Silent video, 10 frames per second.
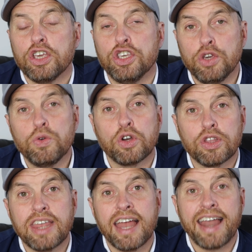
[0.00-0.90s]
you
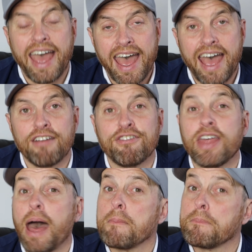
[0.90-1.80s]
could then have
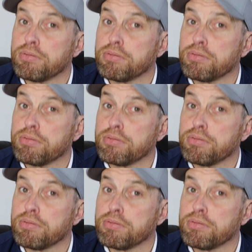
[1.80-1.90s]
that